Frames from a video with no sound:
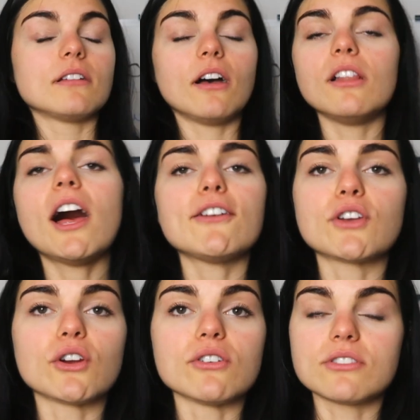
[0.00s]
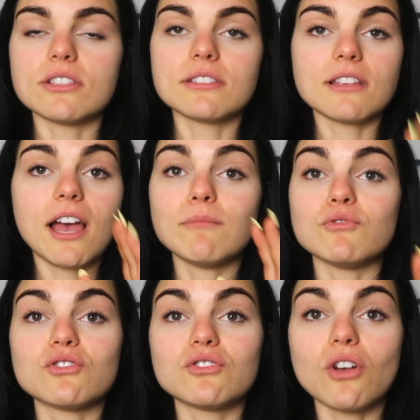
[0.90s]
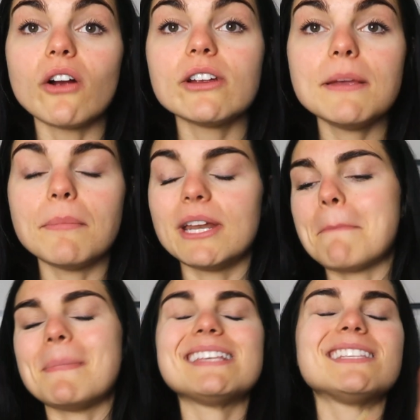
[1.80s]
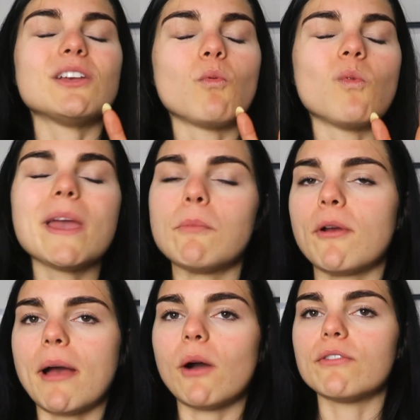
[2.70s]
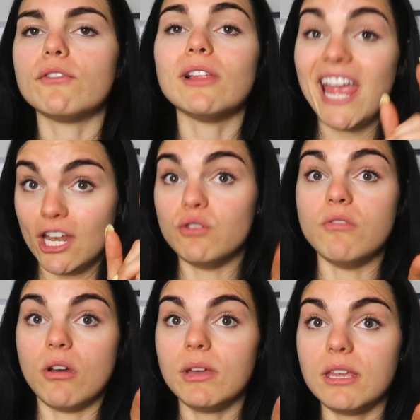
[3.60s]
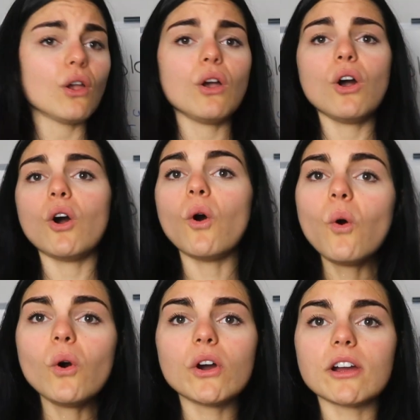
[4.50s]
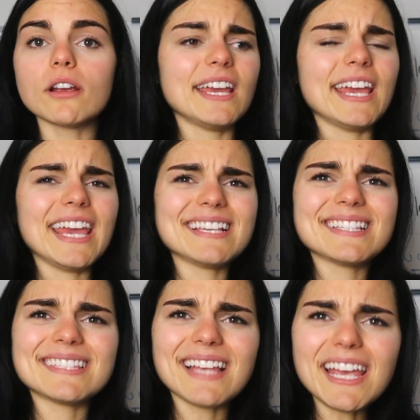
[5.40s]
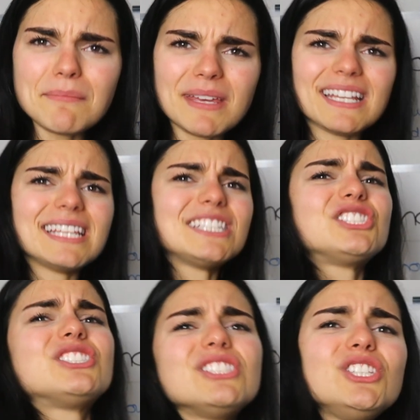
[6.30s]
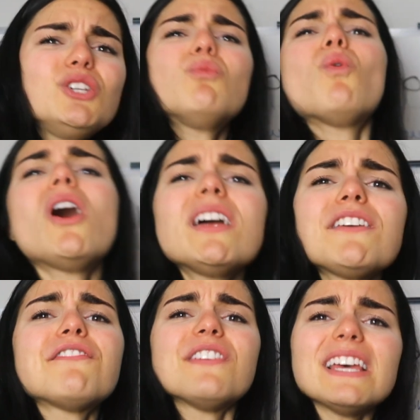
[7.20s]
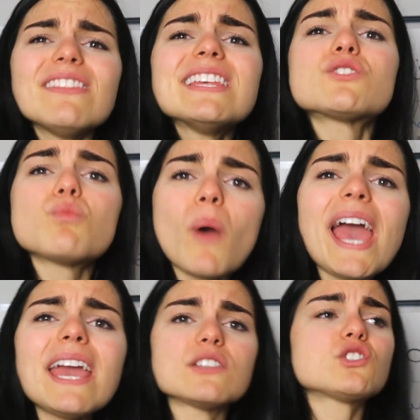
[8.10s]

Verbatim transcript: A lot of curses. I'm sorry, but it makes it way more powerful and you know it or excitement and you wanna feel this way.